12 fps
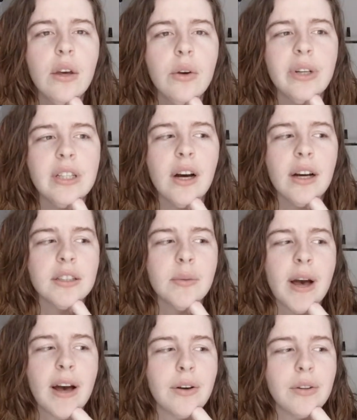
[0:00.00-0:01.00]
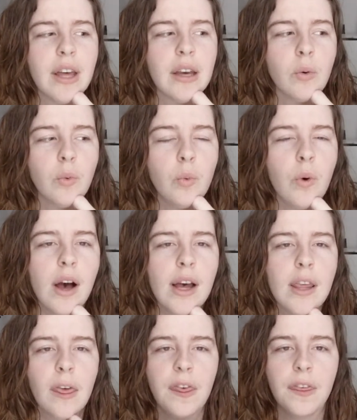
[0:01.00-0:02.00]
we talked about like what
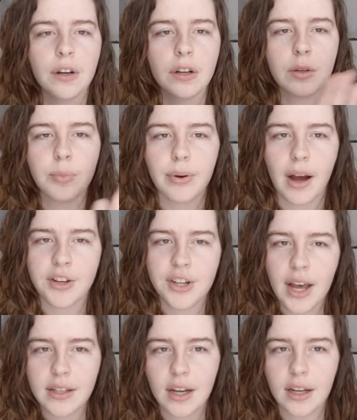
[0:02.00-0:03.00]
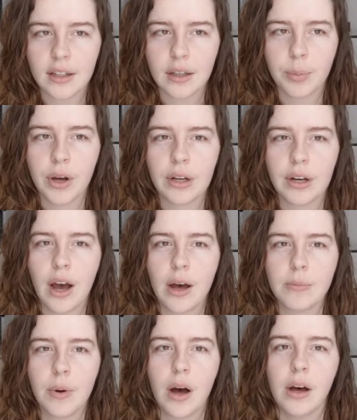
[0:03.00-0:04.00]
3rd project I could put
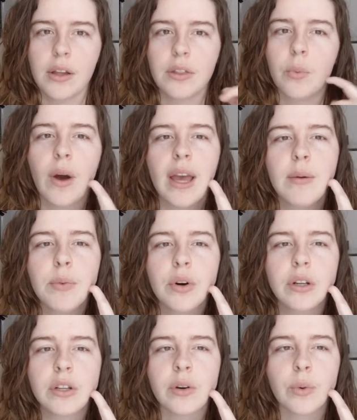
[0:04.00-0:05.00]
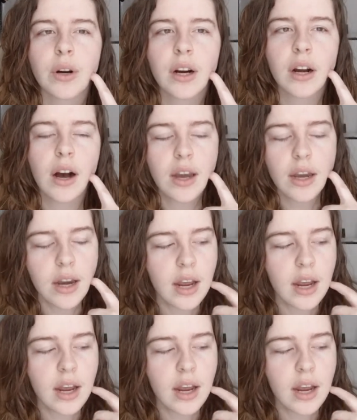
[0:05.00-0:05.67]
up on the whiteboard to work on.